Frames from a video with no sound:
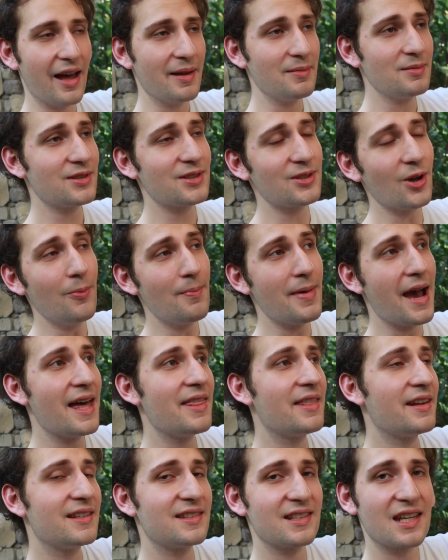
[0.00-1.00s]
I'm so
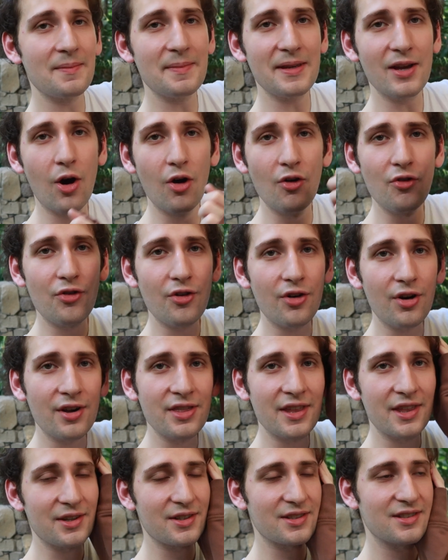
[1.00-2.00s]
mad that it's gonna be over
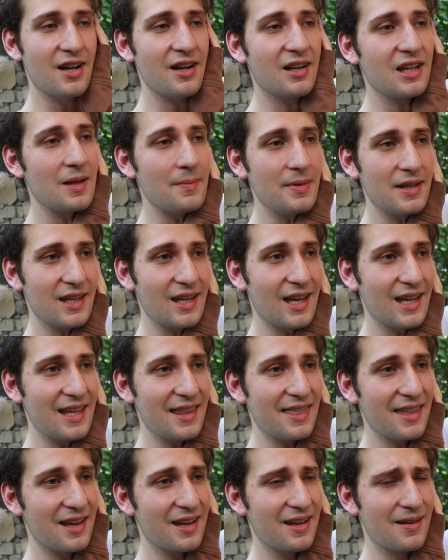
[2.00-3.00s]
and that there's not gonna be
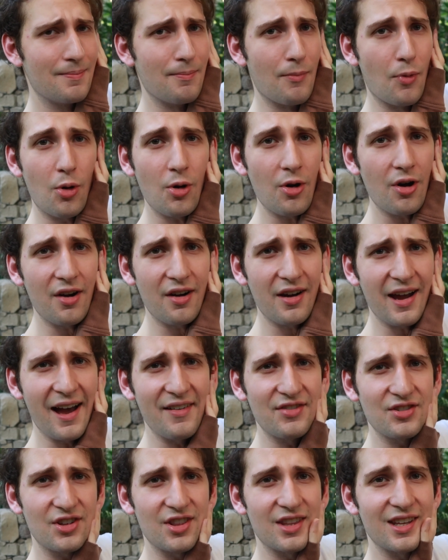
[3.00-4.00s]
anything more
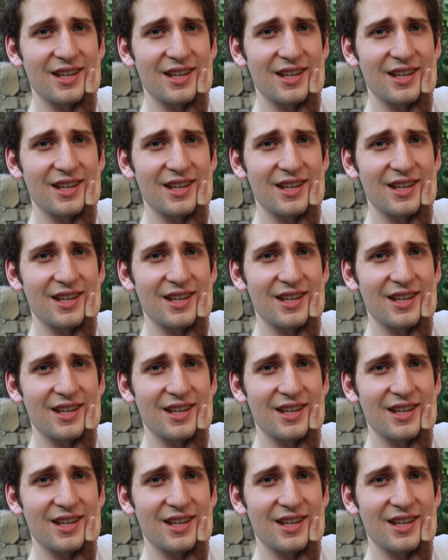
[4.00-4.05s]
after